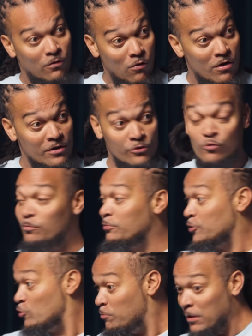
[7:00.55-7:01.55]
quarter.
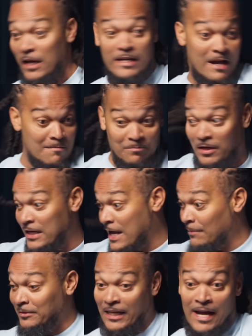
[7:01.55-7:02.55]
You bloody,
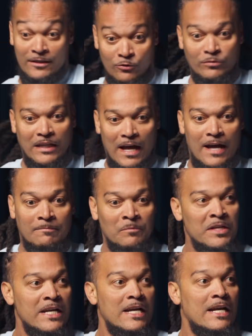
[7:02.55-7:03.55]
I'm tired, you tired.
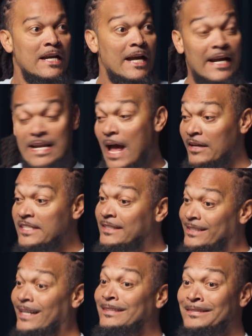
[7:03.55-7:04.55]
And now he
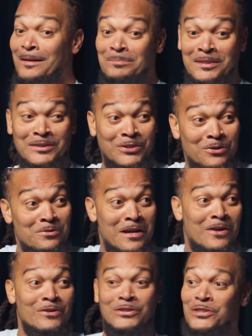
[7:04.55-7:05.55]
says something to you
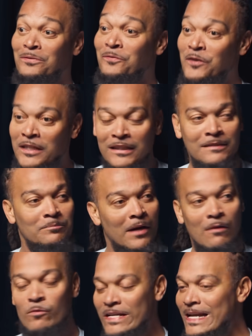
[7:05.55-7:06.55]
that hurt your feelings.
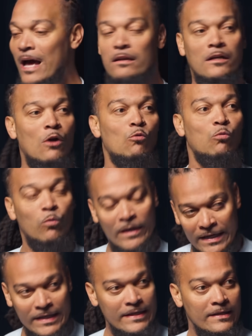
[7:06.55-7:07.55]
Bro, we gotta go
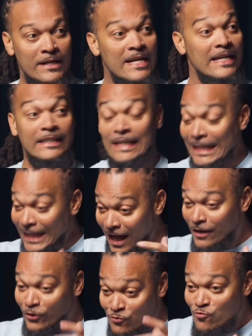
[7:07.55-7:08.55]
win. The
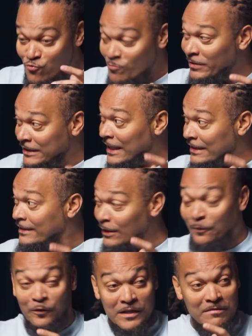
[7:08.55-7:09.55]
locker room is a
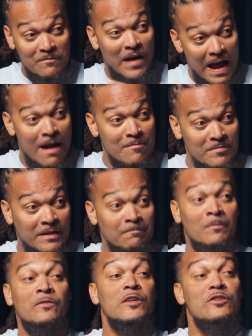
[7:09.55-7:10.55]
different environment
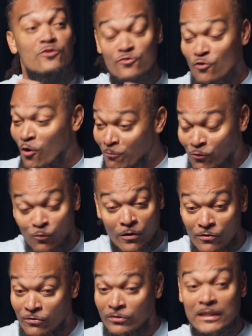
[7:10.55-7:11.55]
than the normal
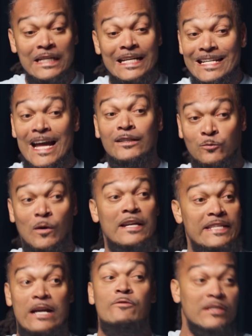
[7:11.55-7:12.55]
world, and that's
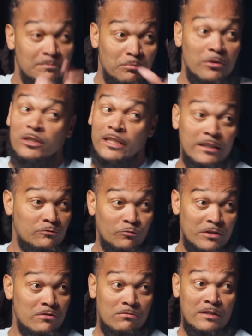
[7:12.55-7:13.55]
what, there is bullying's
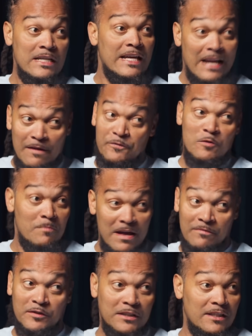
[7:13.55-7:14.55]
real. And I feel
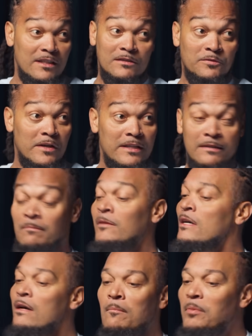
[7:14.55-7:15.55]
bad for the kids, Freddie.
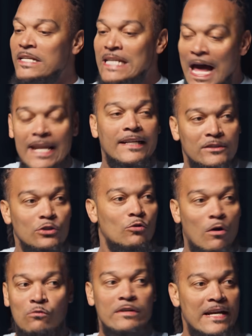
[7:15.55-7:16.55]
But not as a
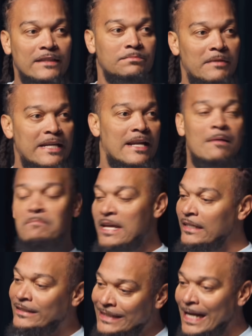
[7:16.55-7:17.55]
grown-ass man. That
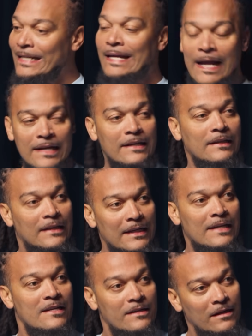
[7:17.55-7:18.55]
man is gigantic.
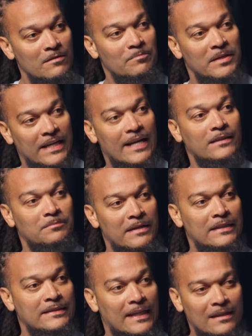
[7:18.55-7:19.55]
Letting another big-ass
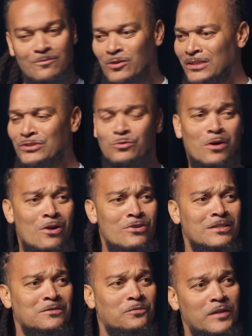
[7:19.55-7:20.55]
man tell him what to do and hurt
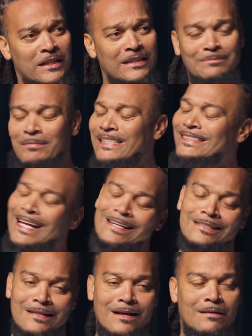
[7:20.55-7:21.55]
his feelings, man,
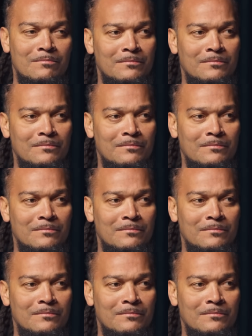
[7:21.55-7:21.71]
tighten up.